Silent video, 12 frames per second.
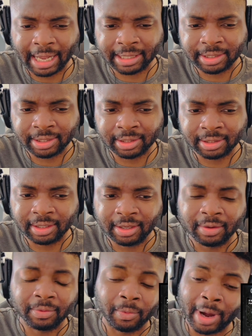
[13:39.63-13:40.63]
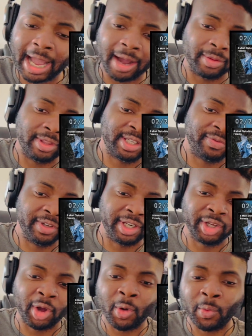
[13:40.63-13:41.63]
accident. Wow, this
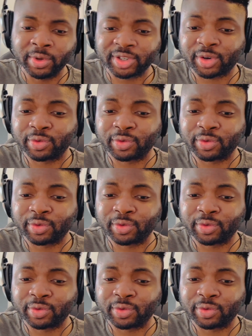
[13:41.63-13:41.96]
video was